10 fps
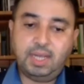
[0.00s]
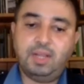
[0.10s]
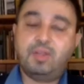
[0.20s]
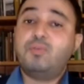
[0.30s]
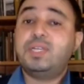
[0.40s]

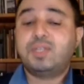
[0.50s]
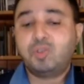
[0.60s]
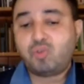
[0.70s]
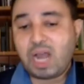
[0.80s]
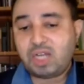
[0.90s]
the recent
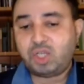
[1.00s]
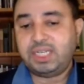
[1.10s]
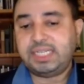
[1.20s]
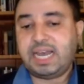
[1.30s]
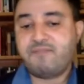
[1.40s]

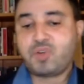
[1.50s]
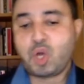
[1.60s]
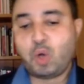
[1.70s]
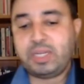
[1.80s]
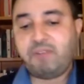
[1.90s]
tragedies have
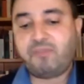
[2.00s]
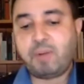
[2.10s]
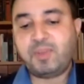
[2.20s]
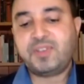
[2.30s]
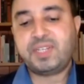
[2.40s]
shown that from
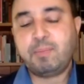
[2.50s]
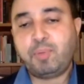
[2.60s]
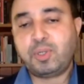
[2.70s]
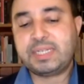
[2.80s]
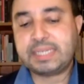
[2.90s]
a
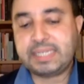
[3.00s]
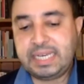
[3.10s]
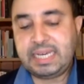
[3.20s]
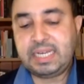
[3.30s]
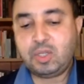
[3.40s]
simple
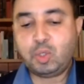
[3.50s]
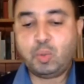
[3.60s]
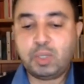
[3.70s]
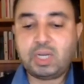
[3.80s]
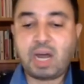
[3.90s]
sea to
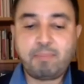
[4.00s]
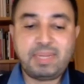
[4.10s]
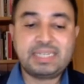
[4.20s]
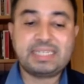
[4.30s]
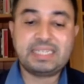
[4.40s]
a
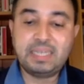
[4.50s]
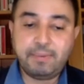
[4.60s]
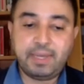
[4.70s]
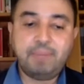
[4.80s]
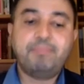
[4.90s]
complex
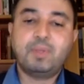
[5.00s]
CIVE,